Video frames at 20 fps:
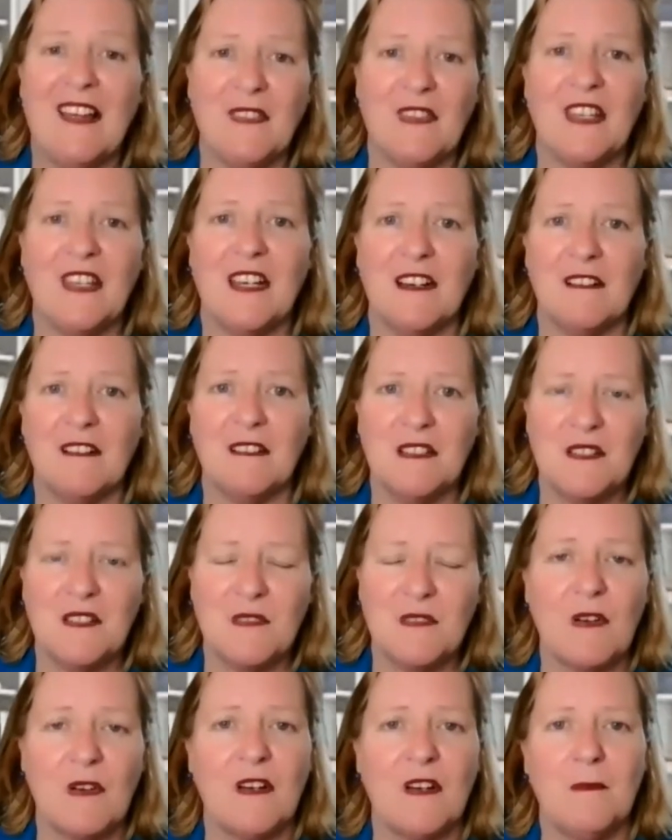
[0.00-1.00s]
out there
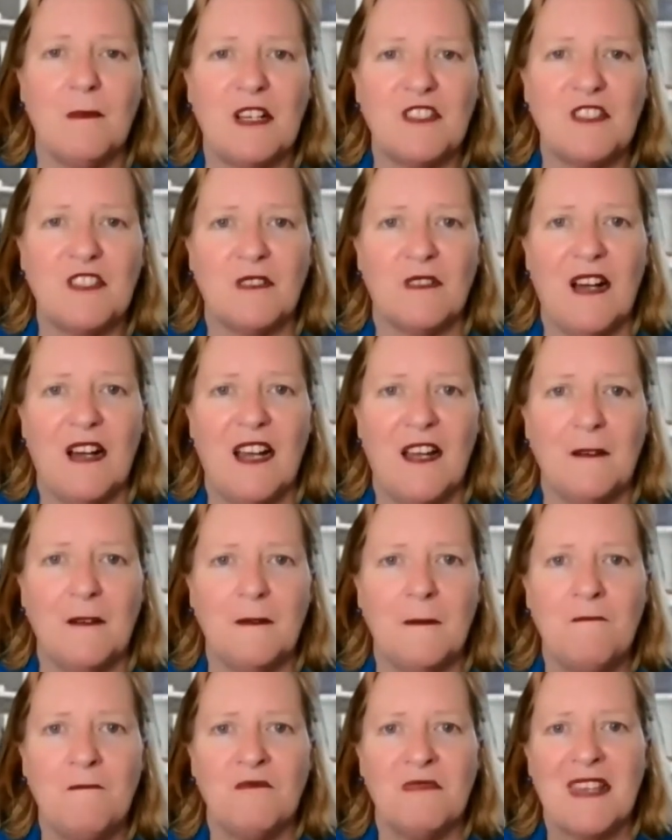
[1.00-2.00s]
is very much
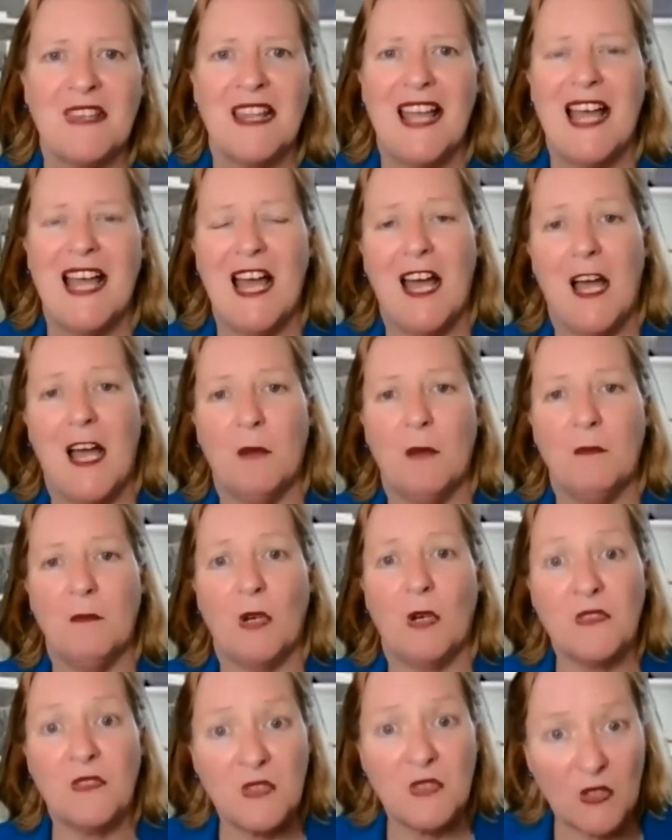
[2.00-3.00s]
around um,
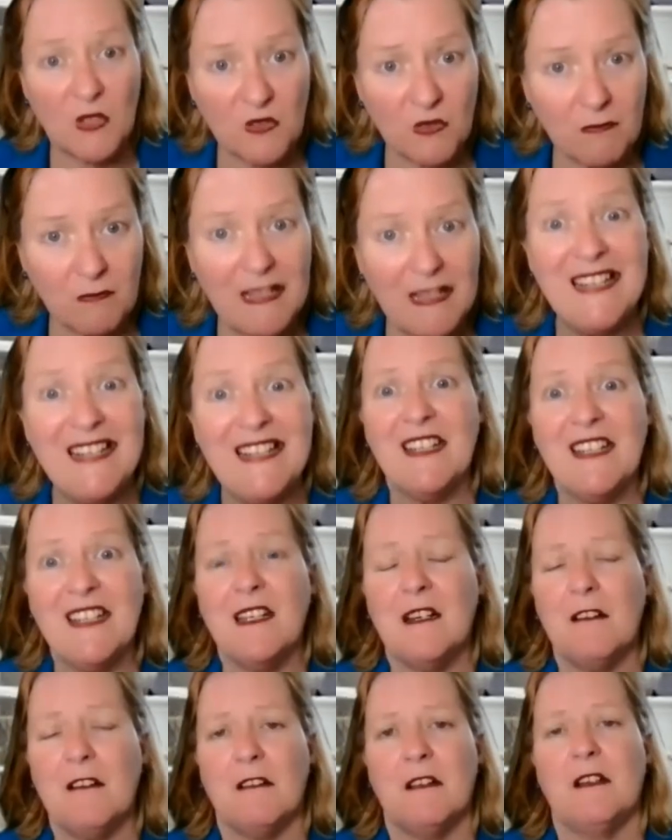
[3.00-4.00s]
on social
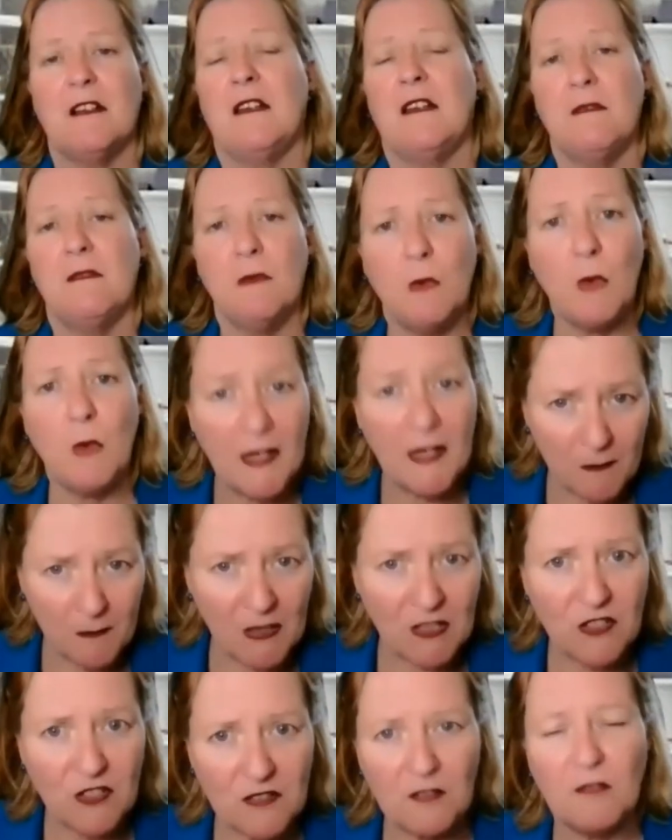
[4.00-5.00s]
media and, and as
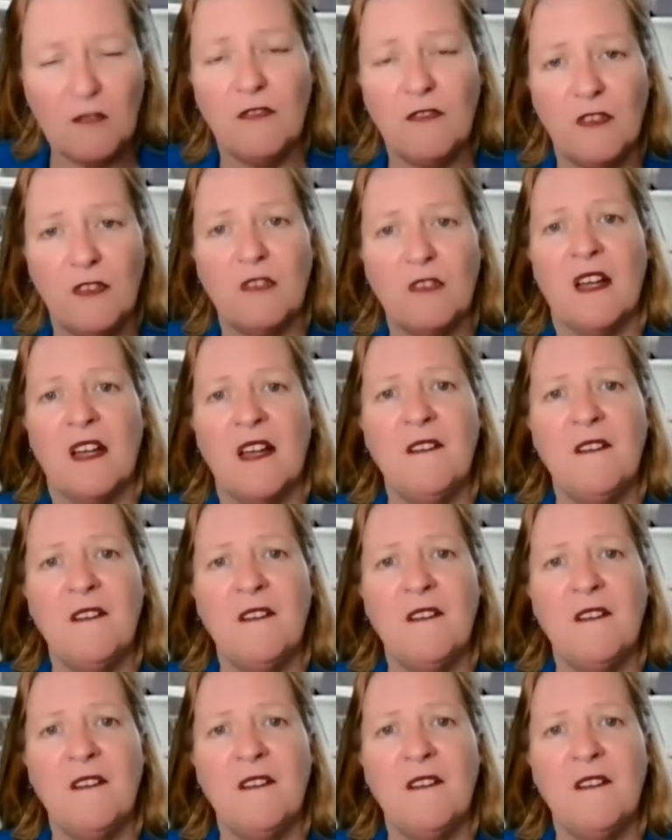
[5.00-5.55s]
much as you feel